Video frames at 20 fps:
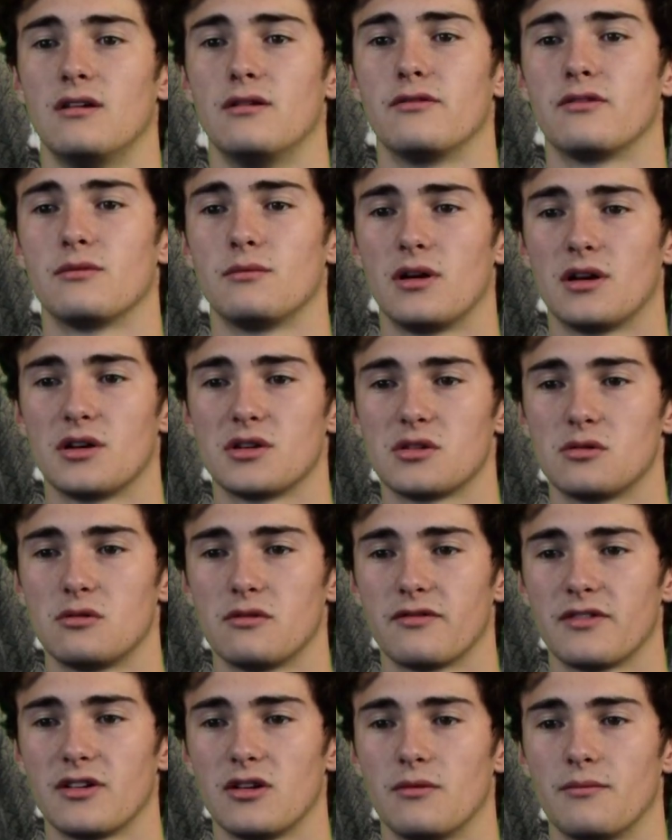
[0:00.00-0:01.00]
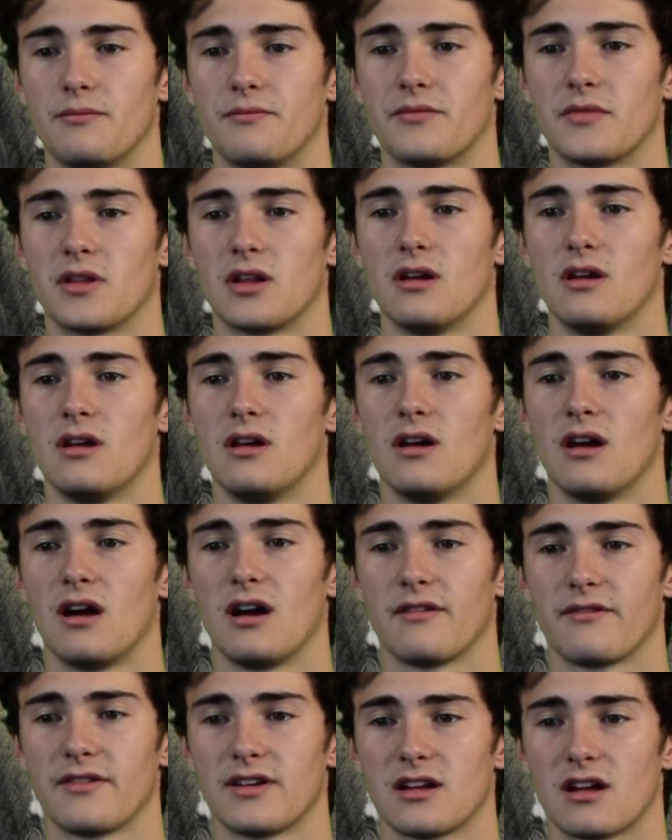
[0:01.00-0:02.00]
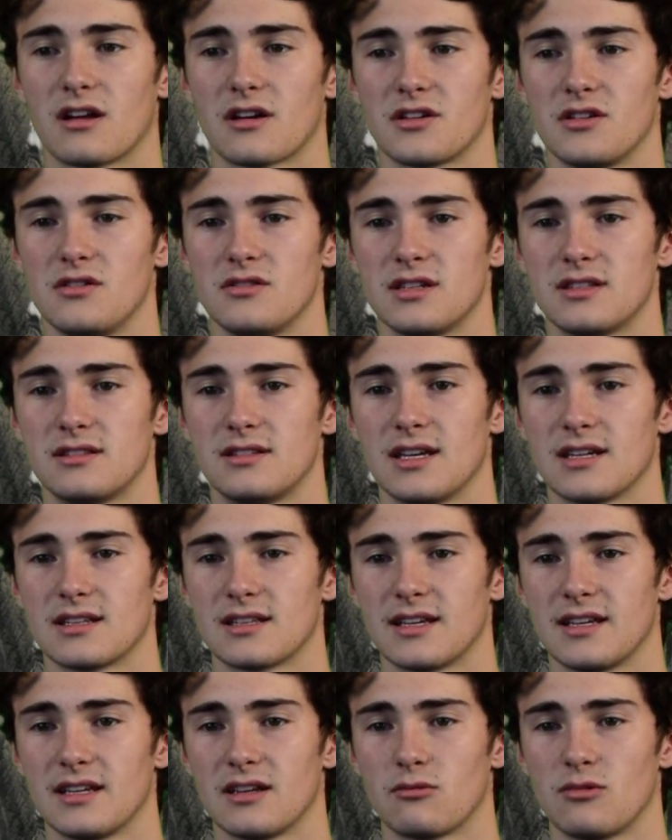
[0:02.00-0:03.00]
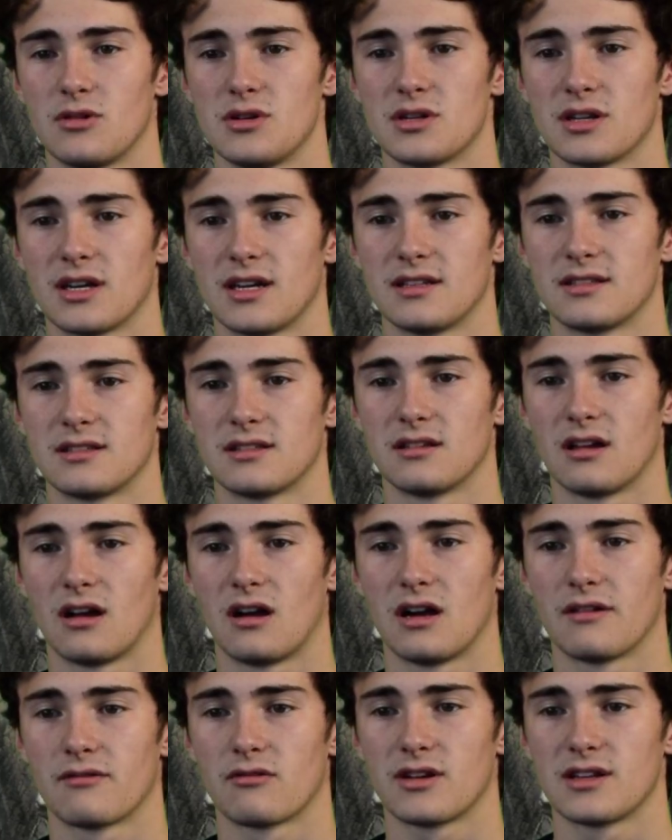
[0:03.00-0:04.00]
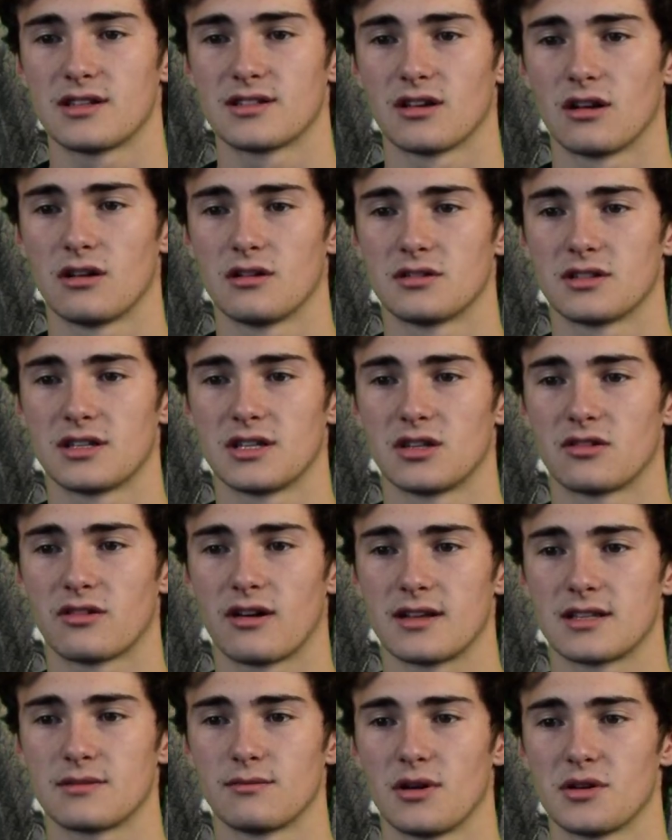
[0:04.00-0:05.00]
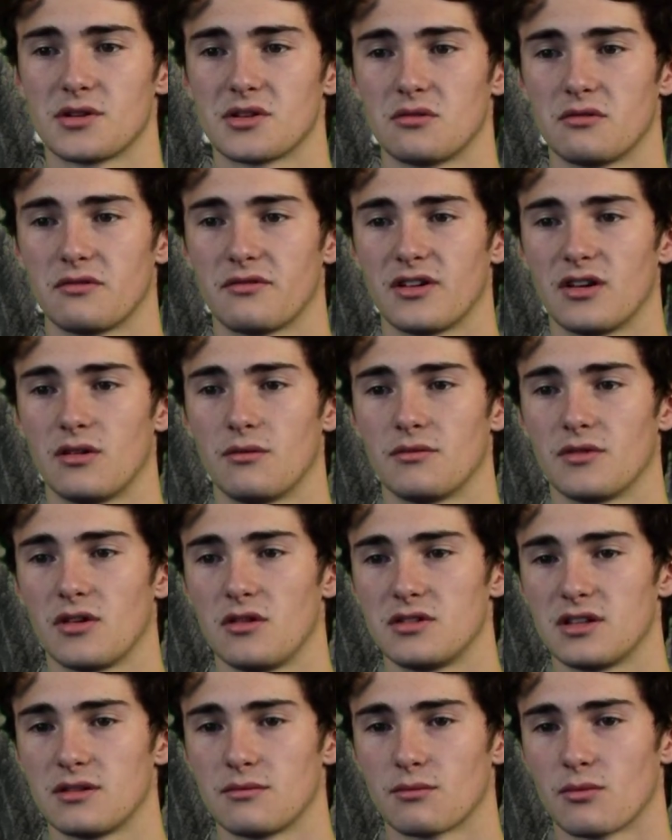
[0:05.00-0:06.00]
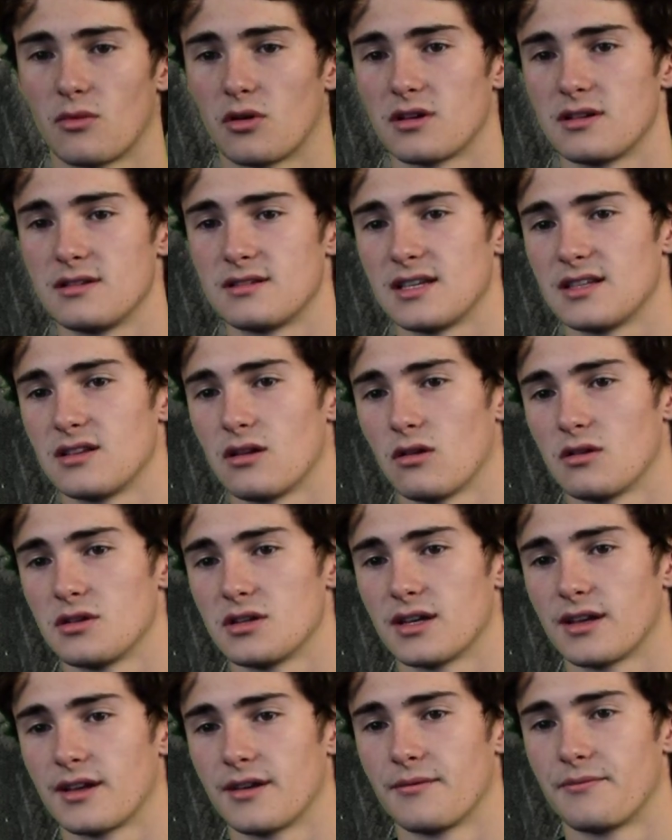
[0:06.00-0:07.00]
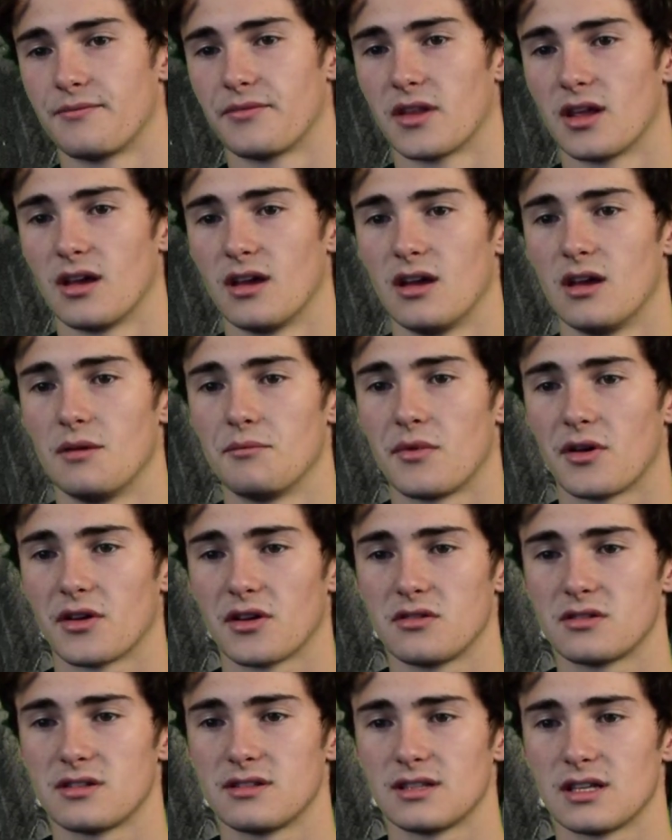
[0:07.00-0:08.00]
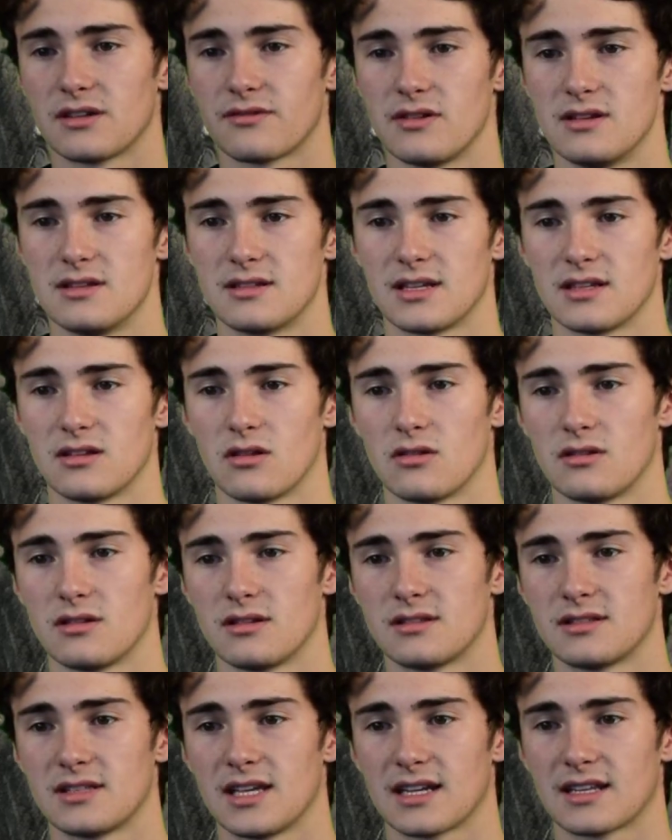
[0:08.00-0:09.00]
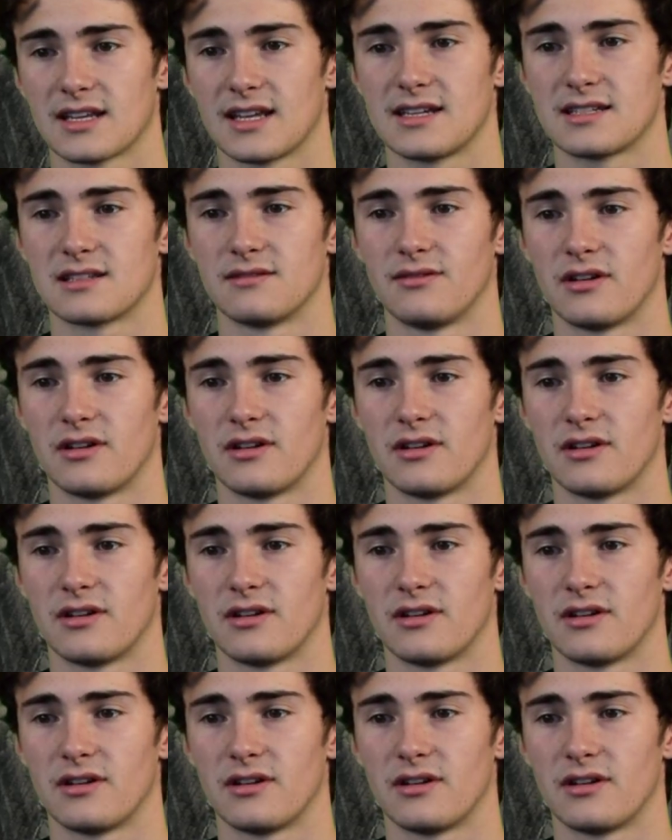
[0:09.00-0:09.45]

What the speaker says: for my short film. I think I can use this technique which I've researched in creating my short film using modern technology. By using different techniques from